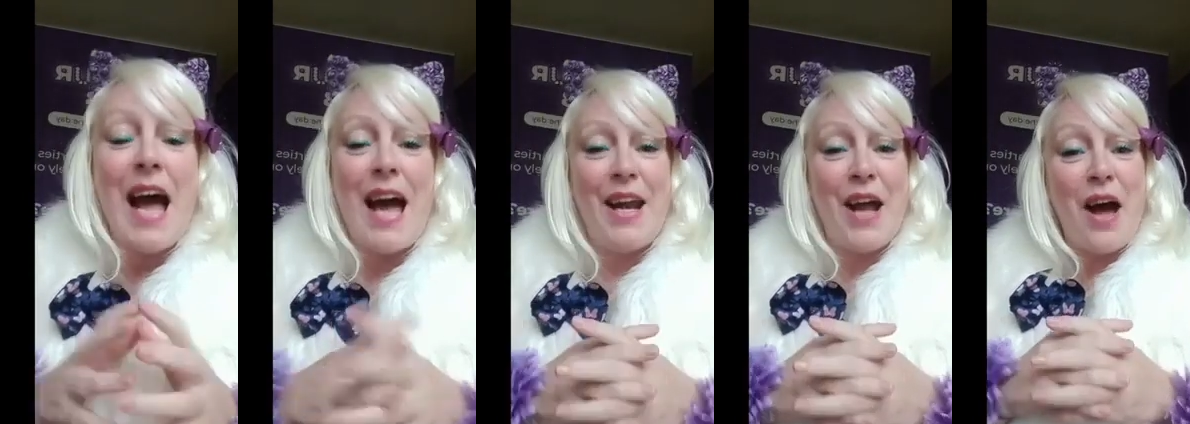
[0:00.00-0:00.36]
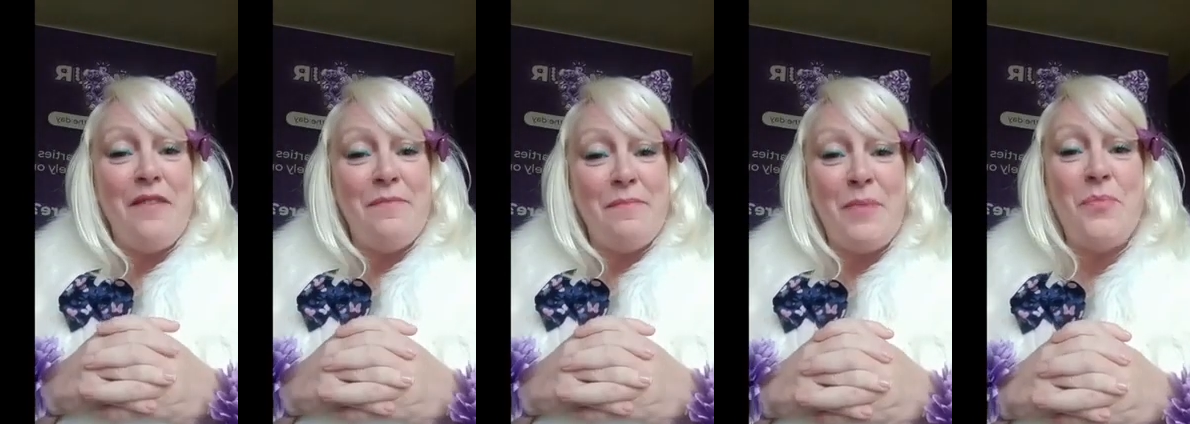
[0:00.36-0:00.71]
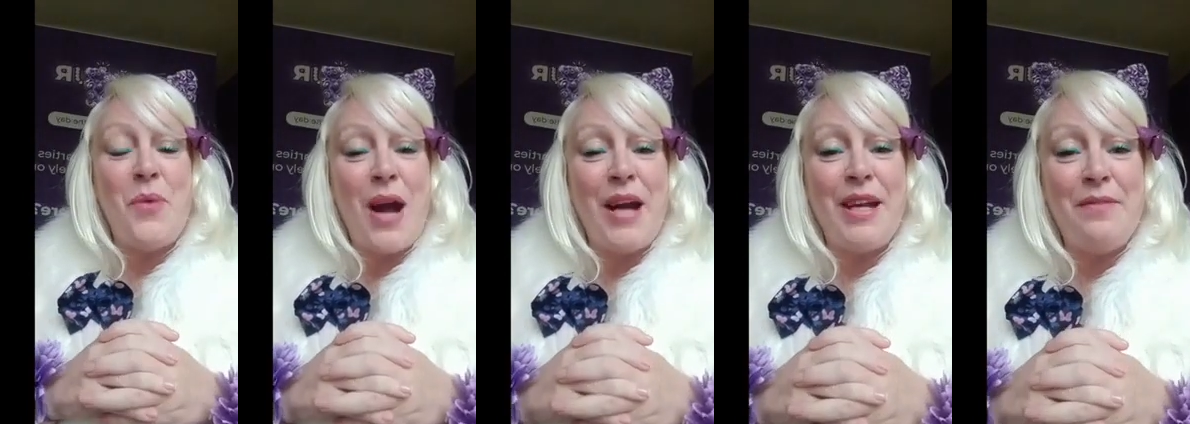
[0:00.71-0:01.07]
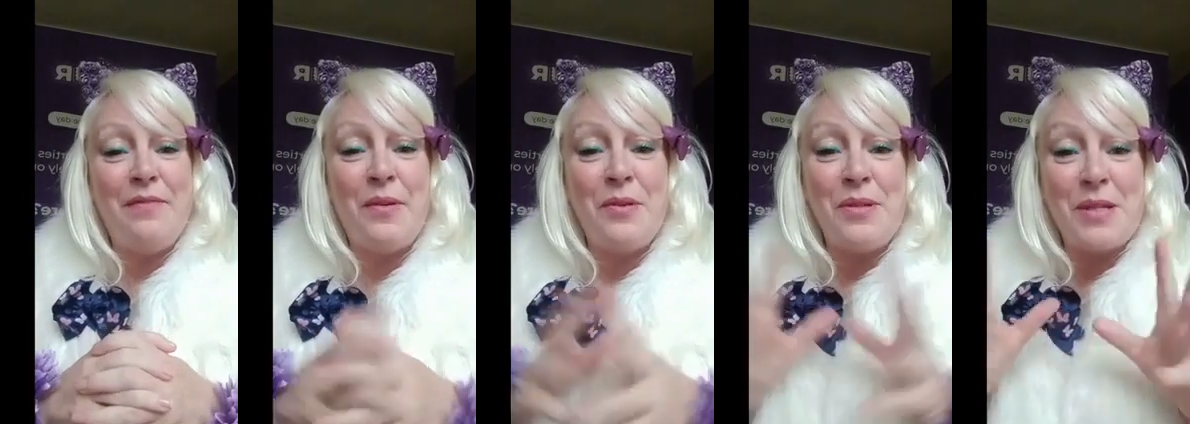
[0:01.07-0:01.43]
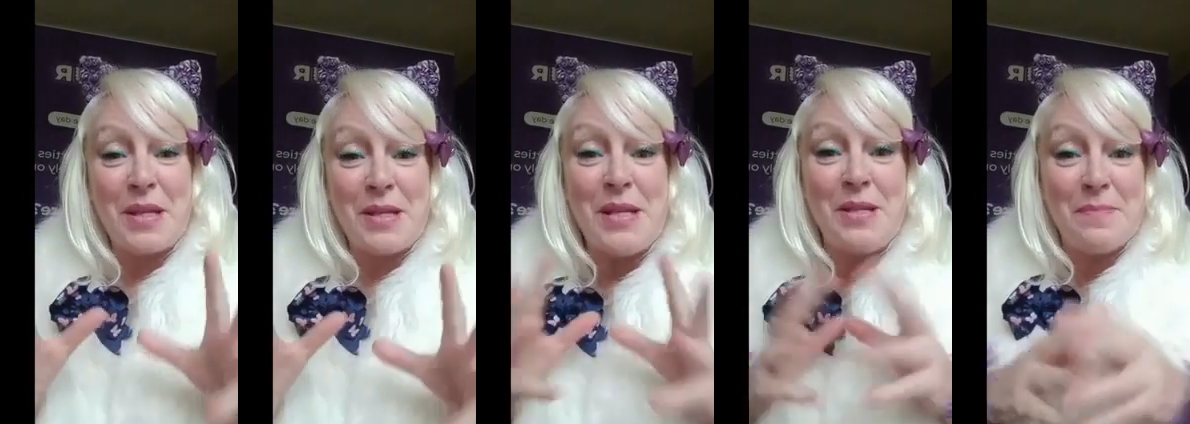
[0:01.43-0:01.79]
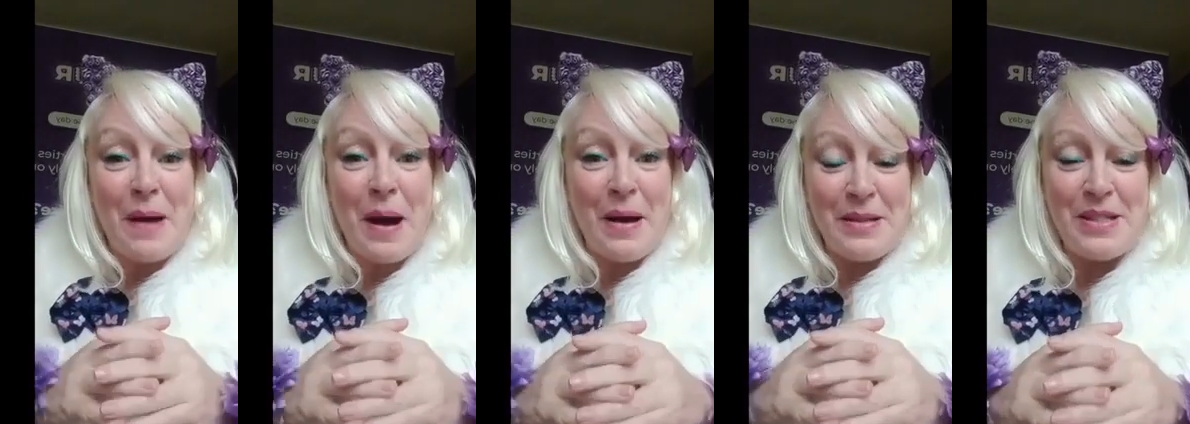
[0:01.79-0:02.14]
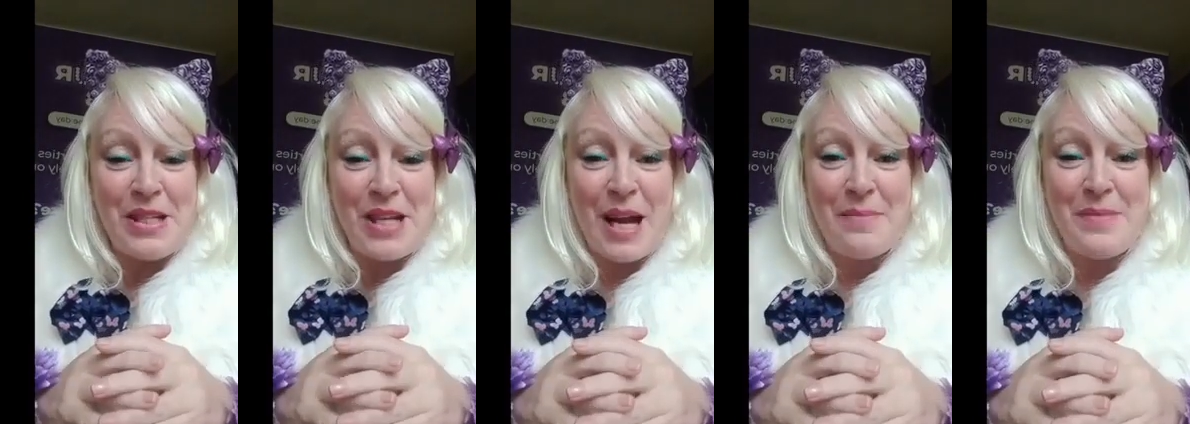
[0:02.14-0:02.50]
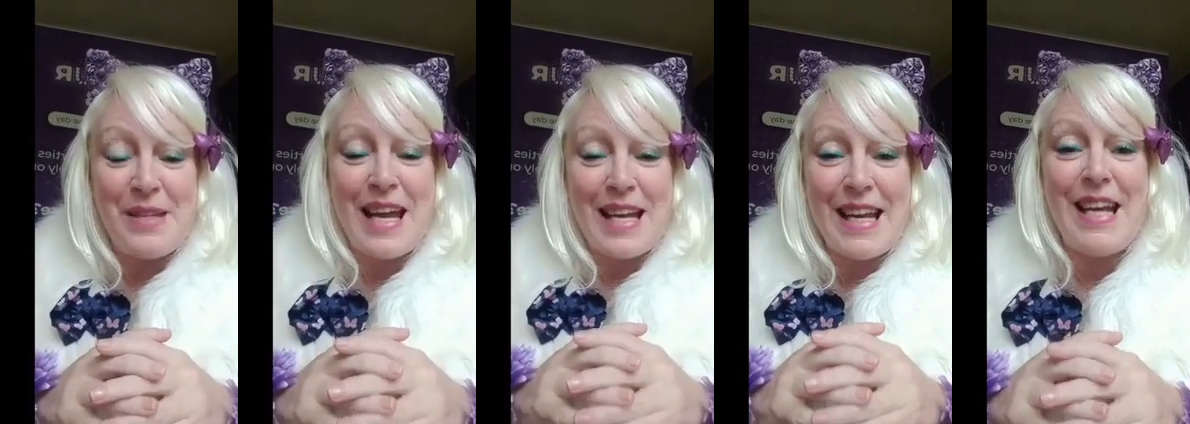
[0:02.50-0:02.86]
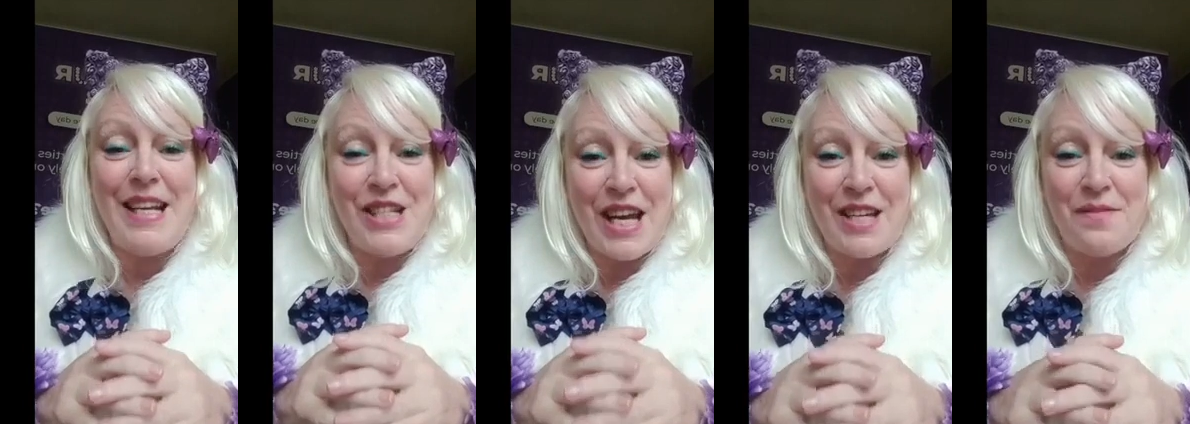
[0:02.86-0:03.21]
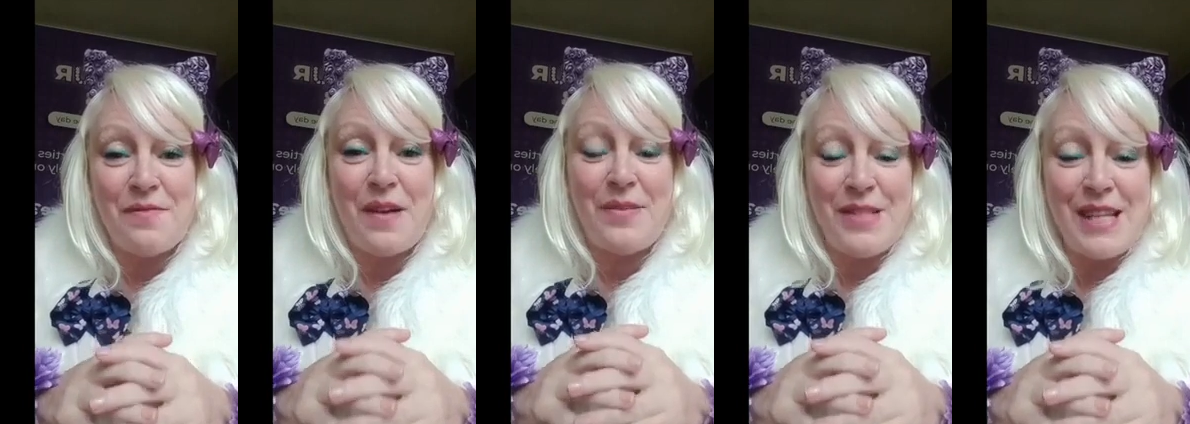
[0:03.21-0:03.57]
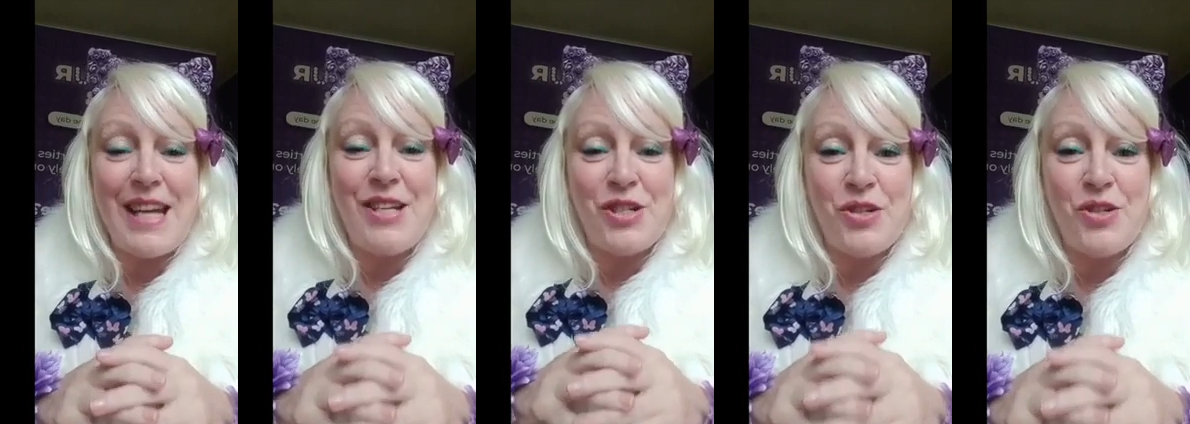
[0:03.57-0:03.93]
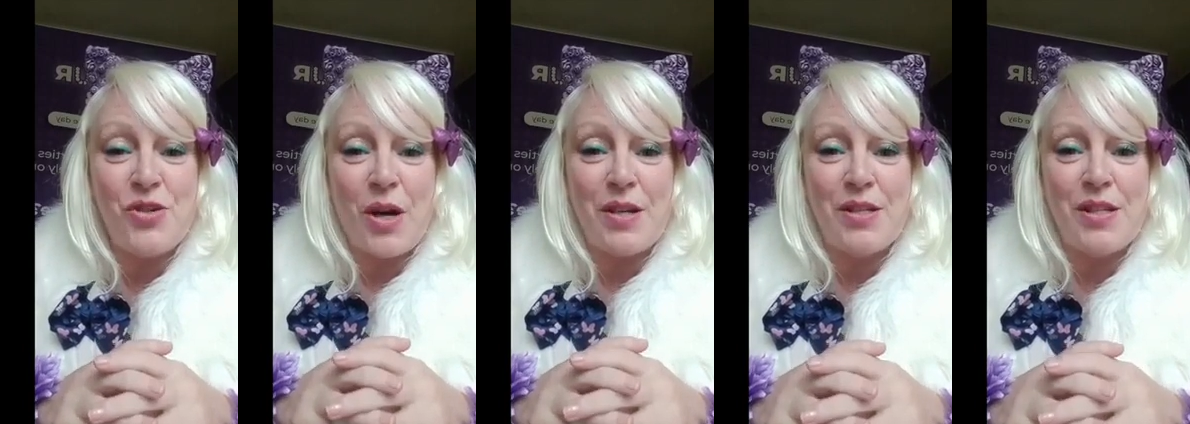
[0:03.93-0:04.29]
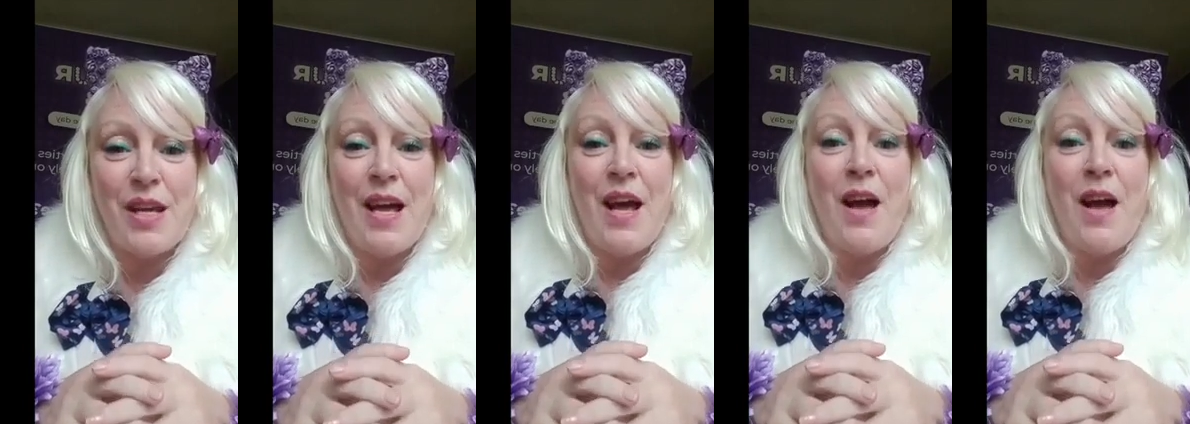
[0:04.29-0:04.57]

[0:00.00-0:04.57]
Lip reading: and I've been working for Sussex Partnership, the NHS Foundation Trust,